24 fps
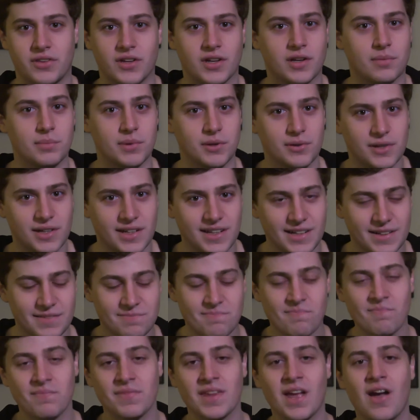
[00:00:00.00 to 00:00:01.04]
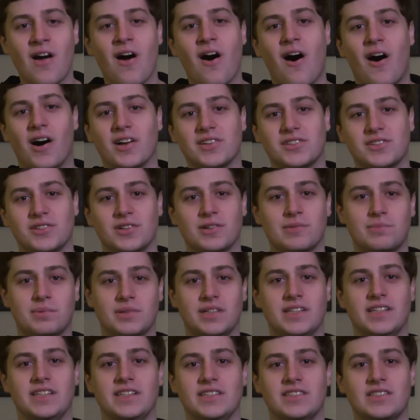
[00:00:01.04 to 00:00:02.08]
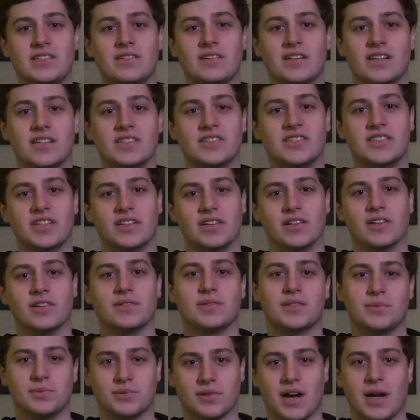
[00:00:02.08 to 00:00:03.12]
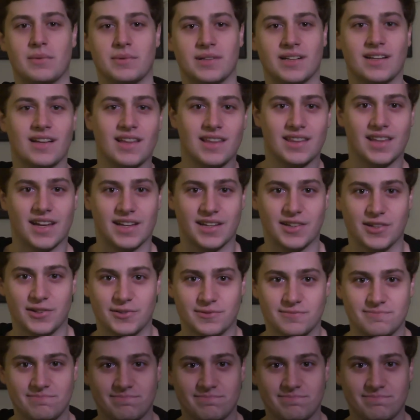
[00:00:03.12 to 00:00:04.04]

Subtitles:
the community. Also, please consider subscribing. Thank you.